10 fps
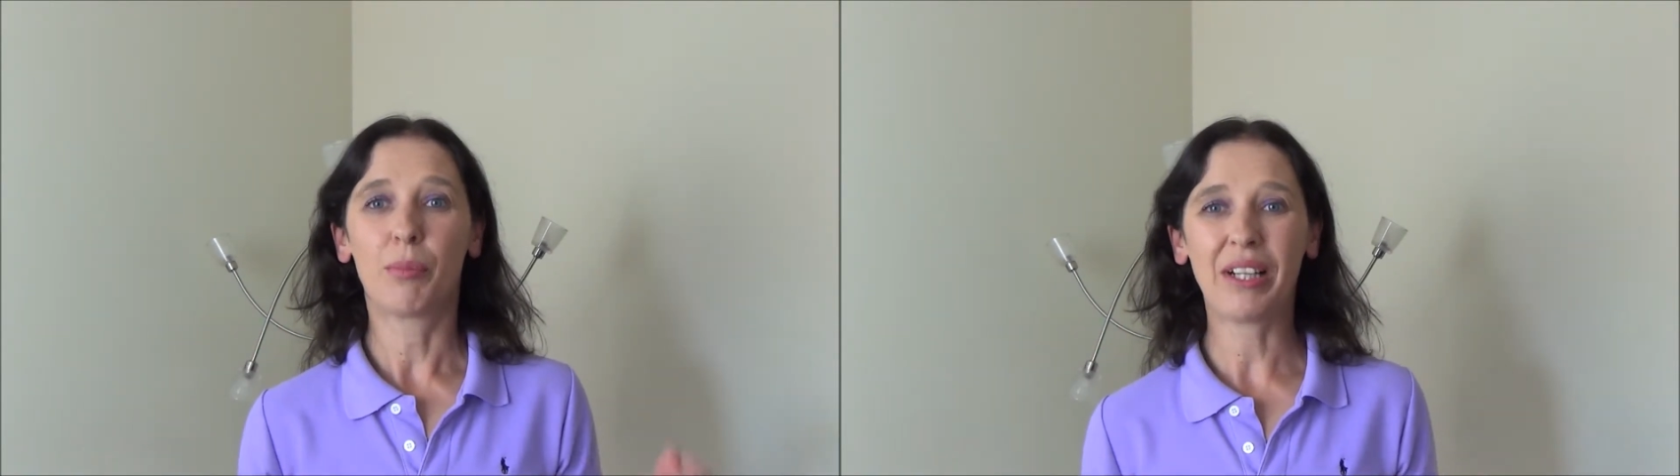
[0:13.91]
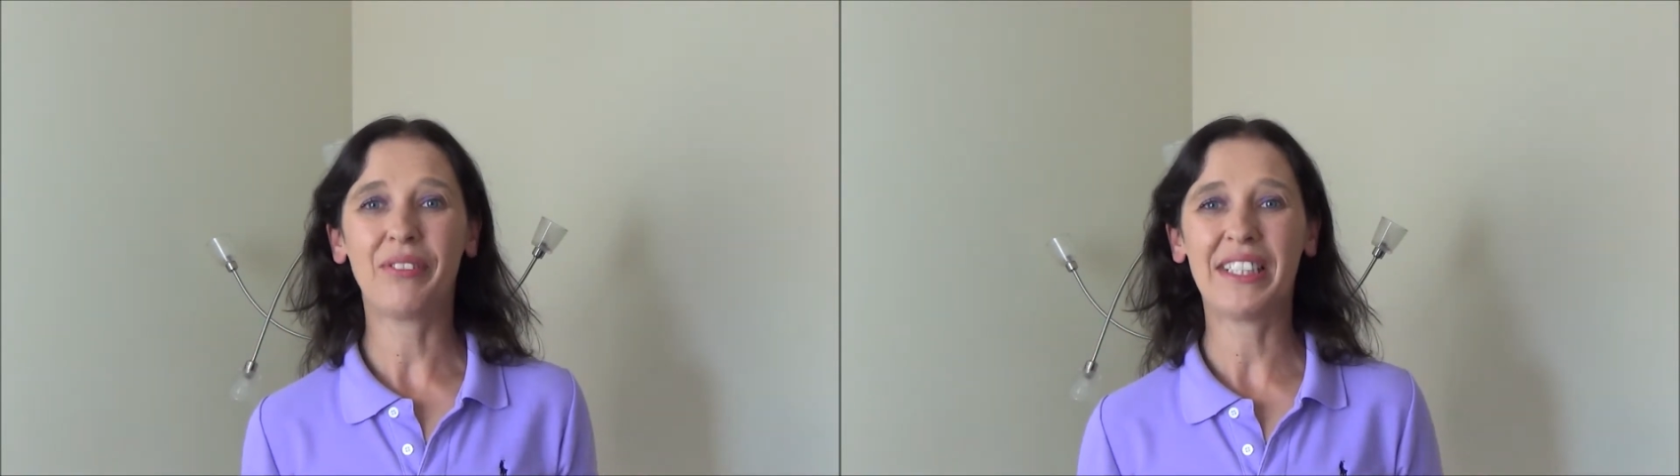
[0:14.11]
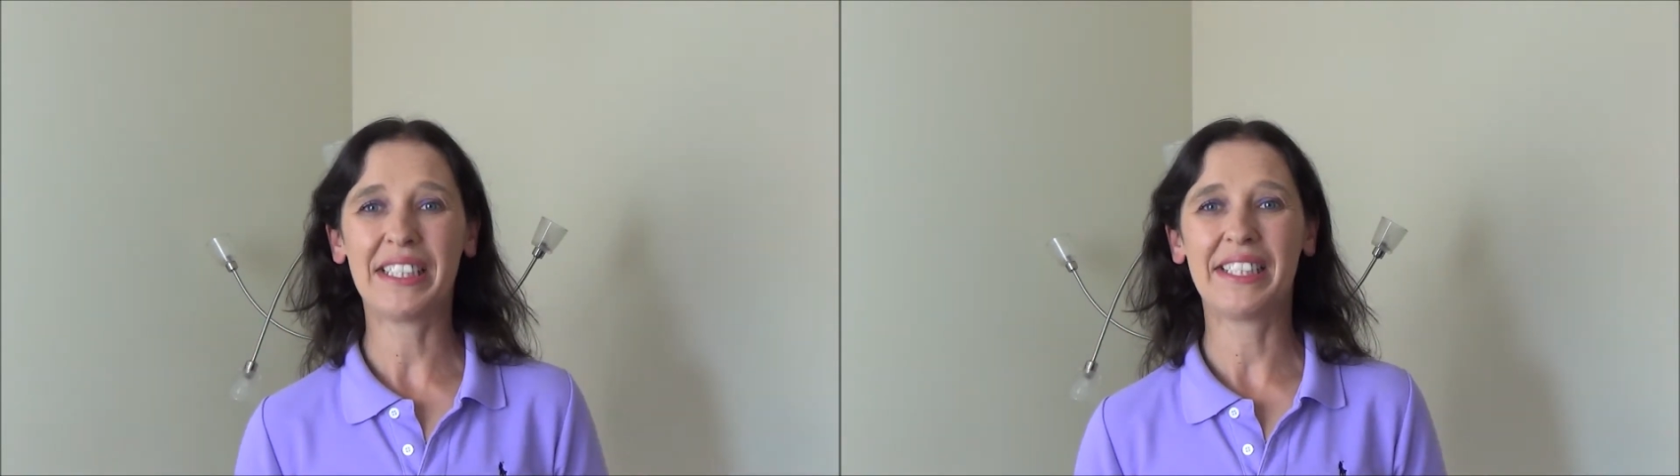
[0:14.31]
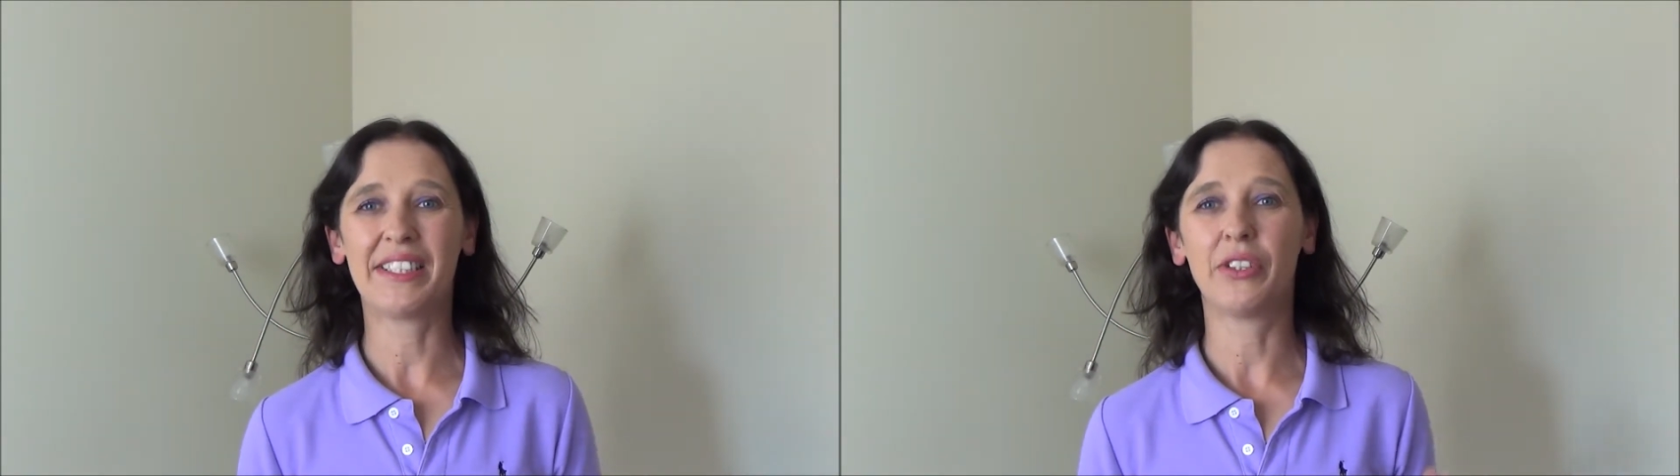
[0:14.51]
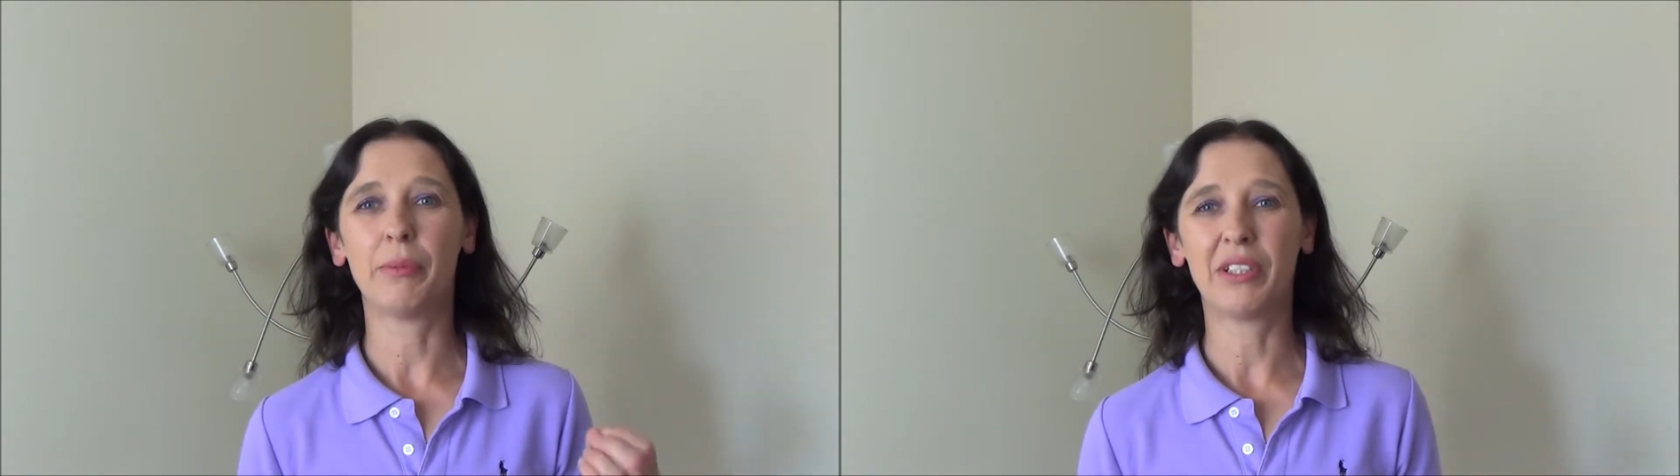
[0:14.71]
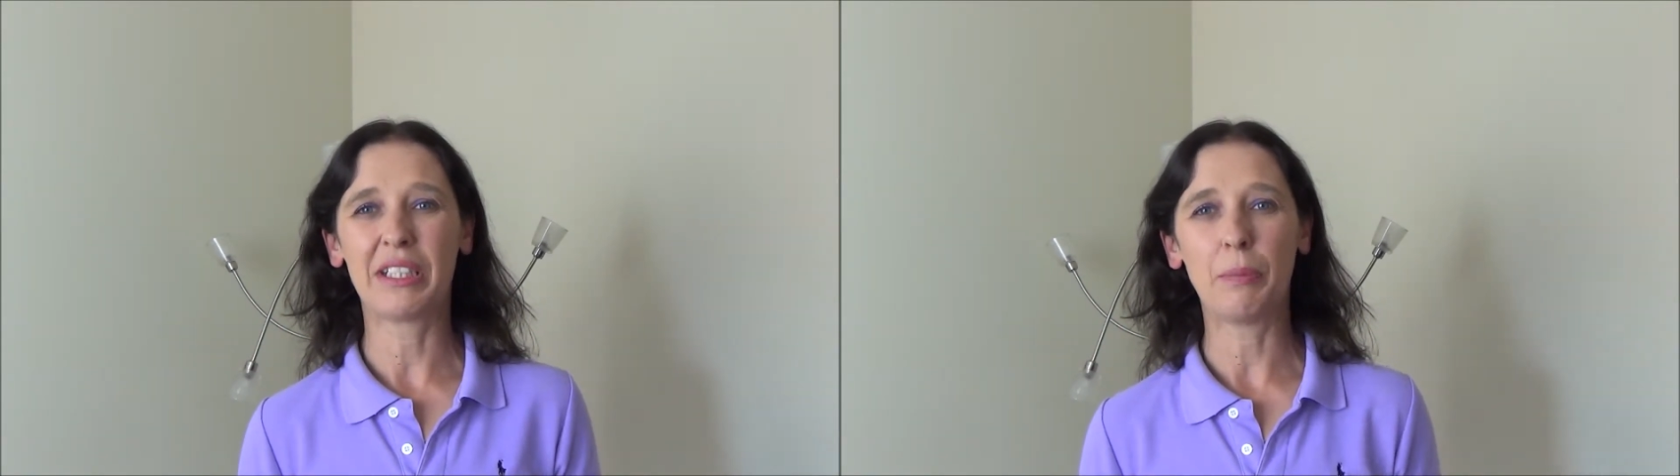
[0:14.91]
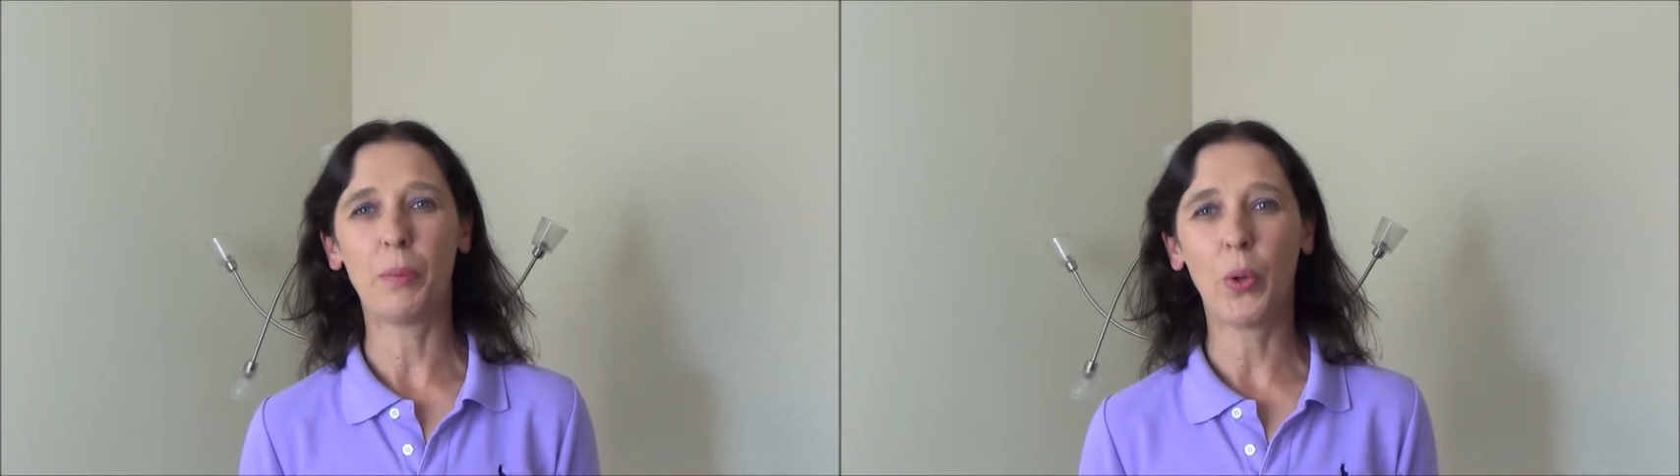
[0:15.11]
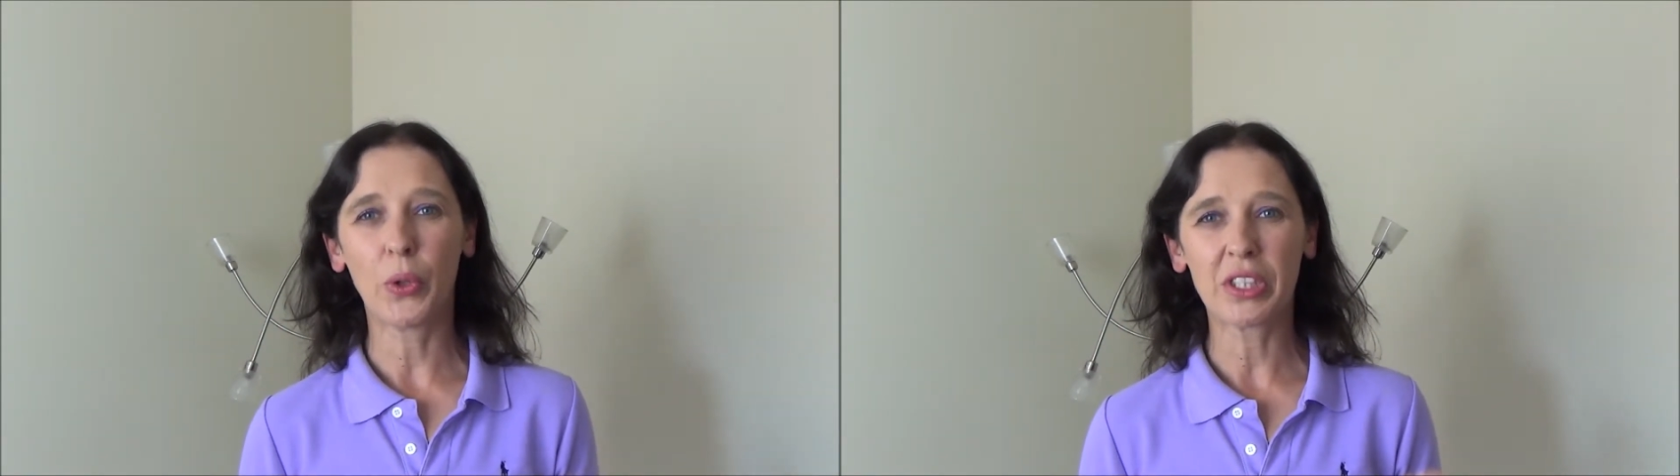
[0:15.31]
breakfast is still the most
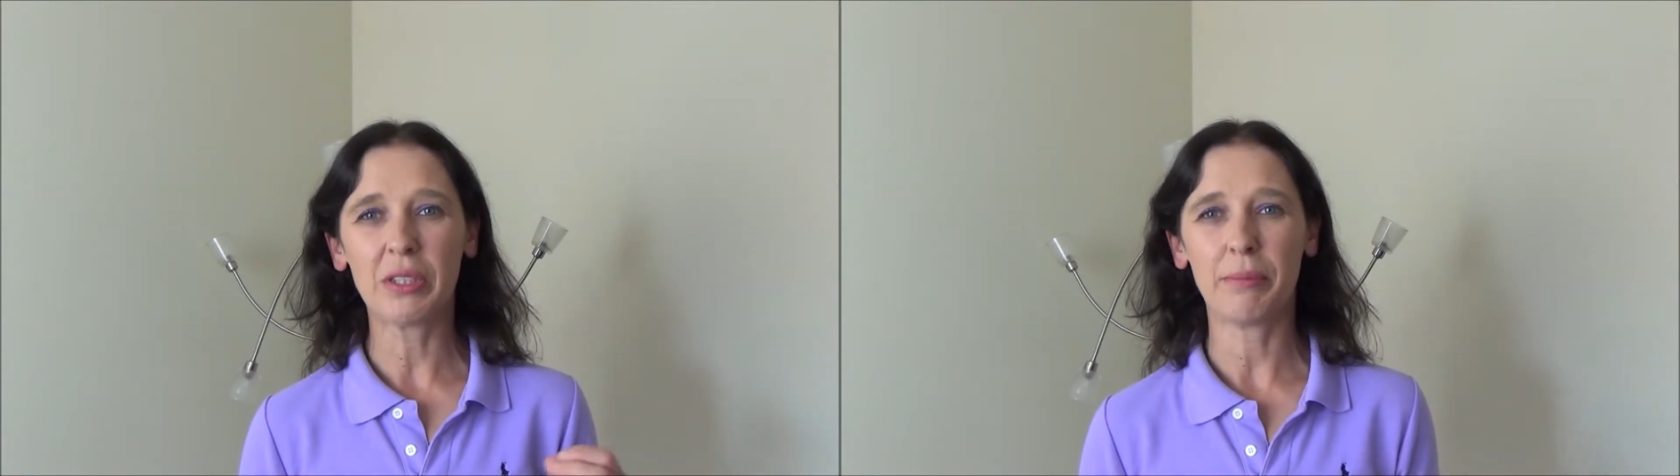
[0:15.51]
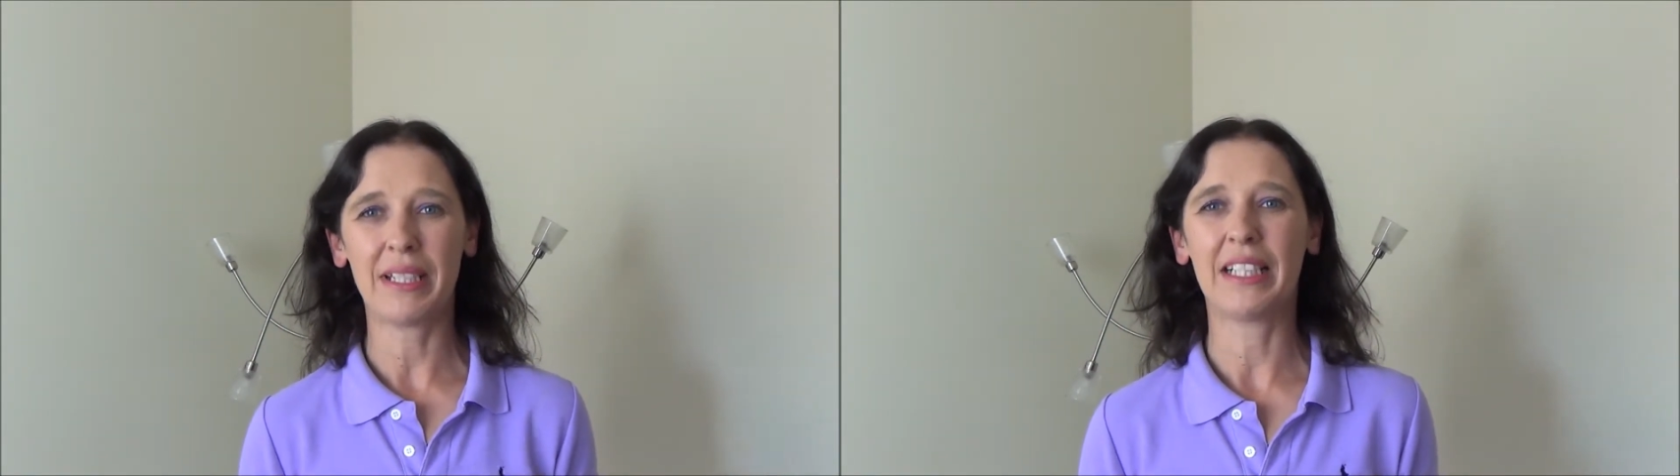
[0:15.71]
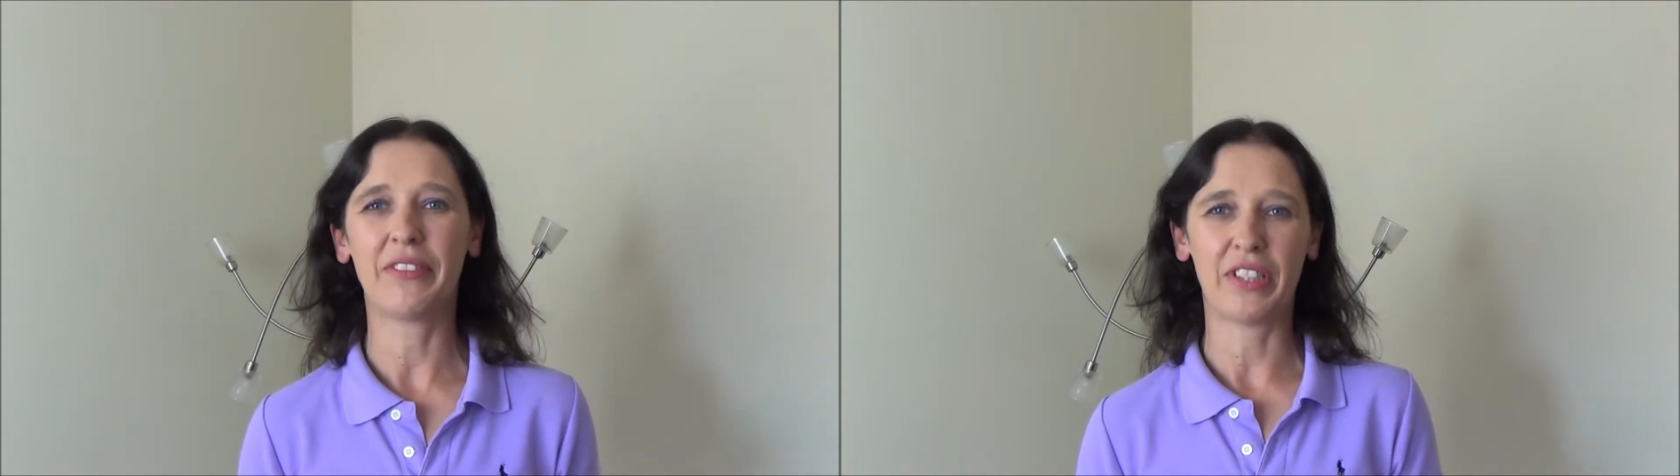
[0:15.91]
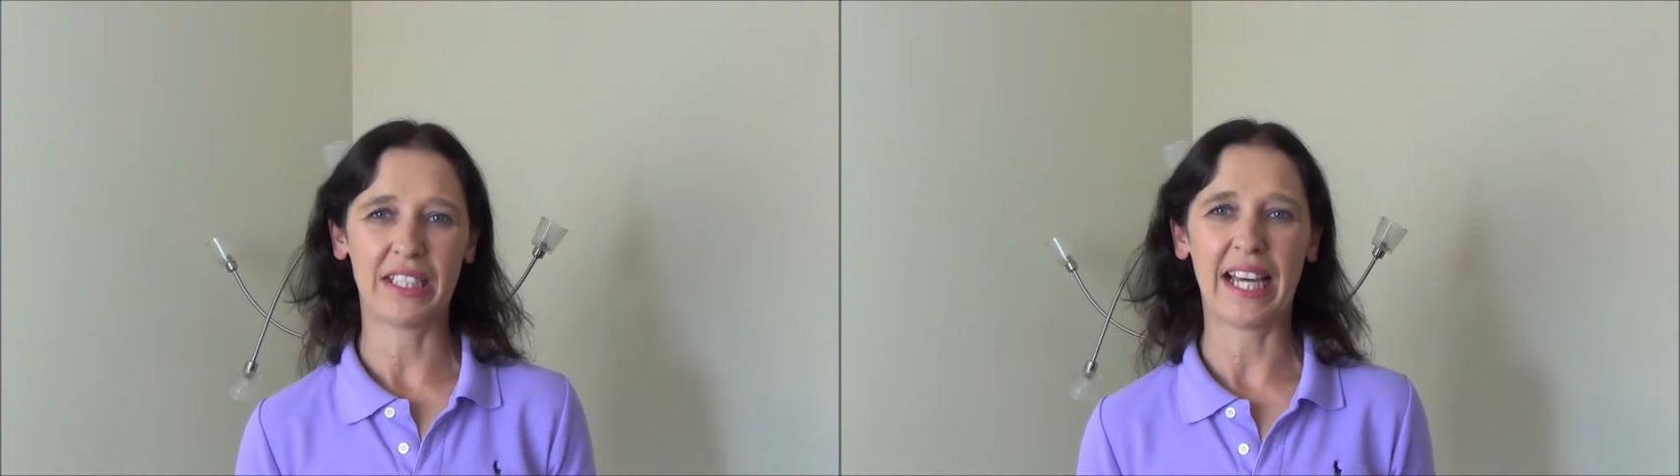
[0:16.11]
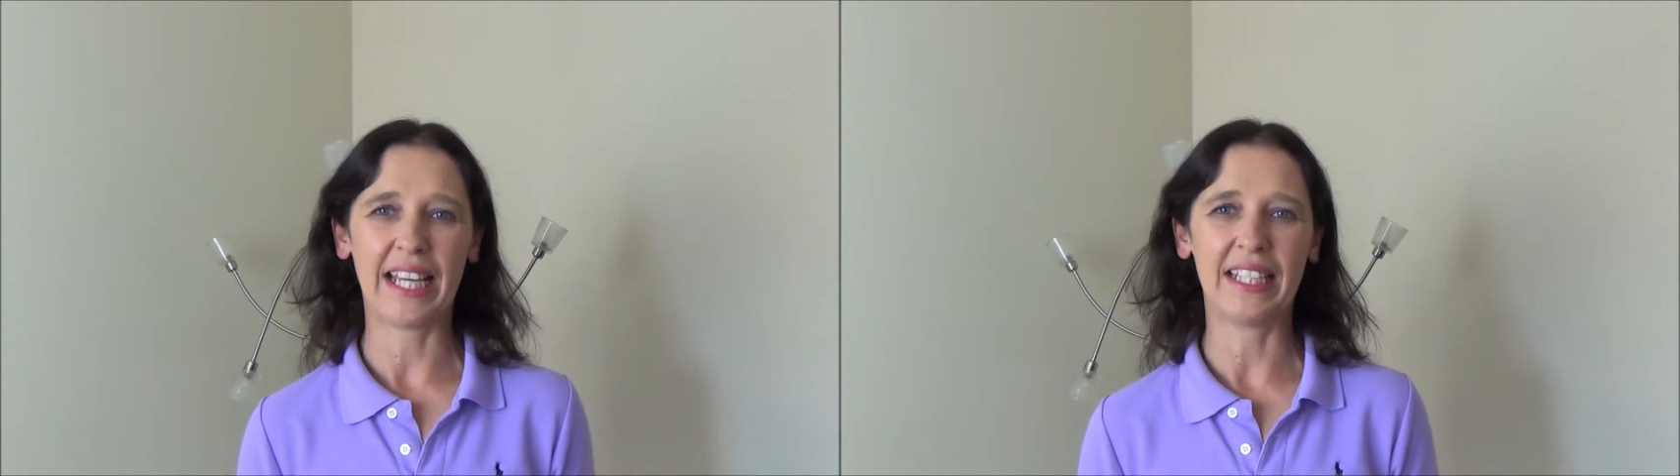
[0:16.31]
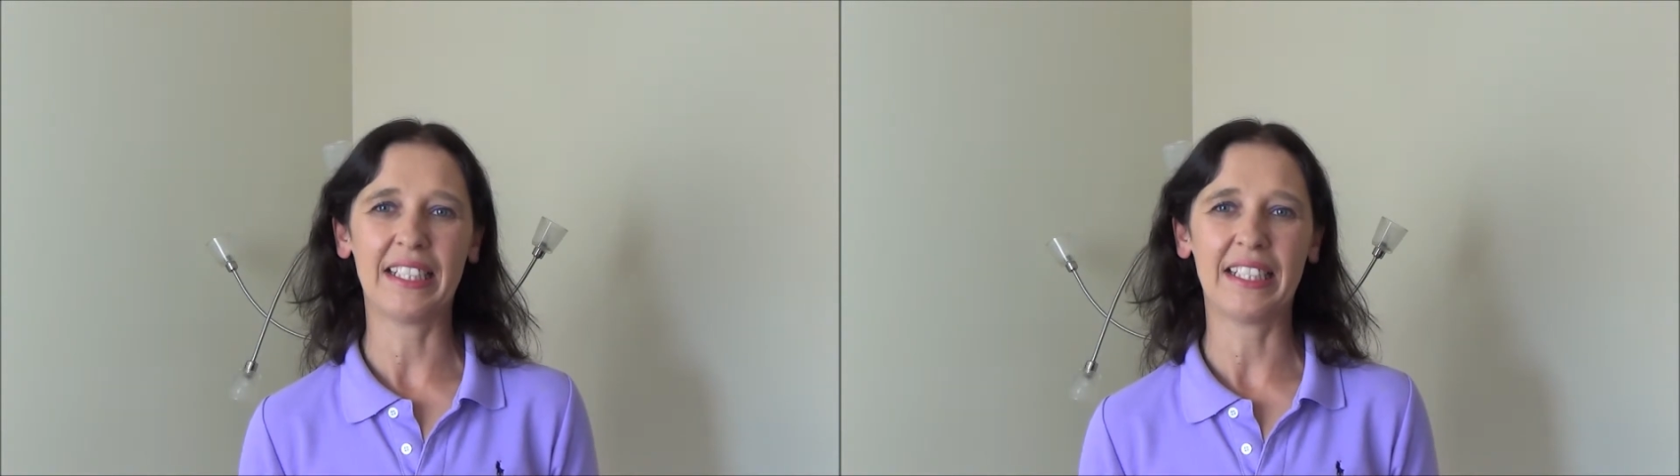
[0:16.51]
important meal of the day.